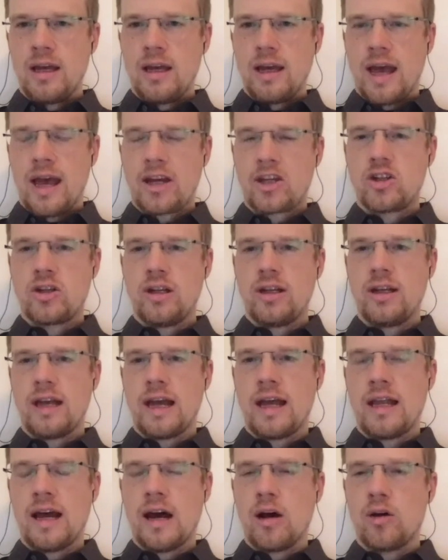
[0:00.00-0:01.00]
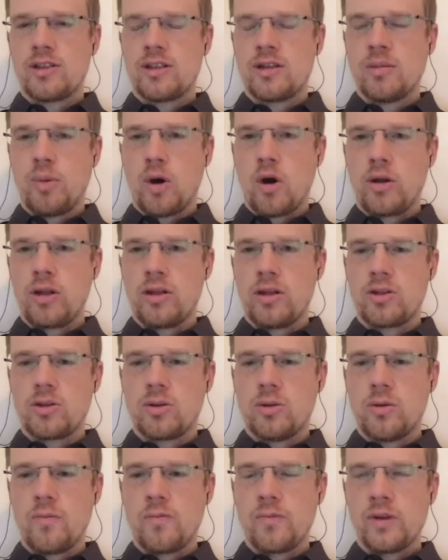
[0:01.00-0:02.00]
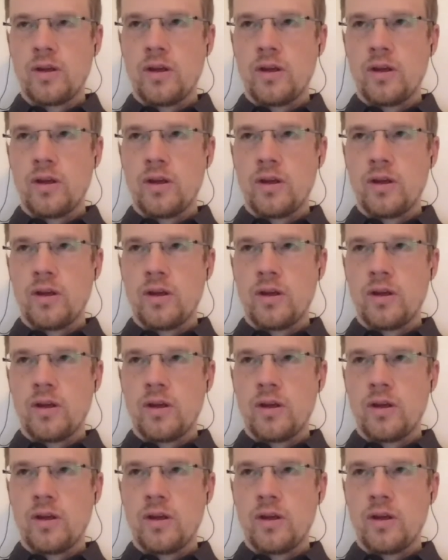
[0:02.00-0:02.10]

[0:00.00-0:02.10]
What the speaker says: actually allows the body to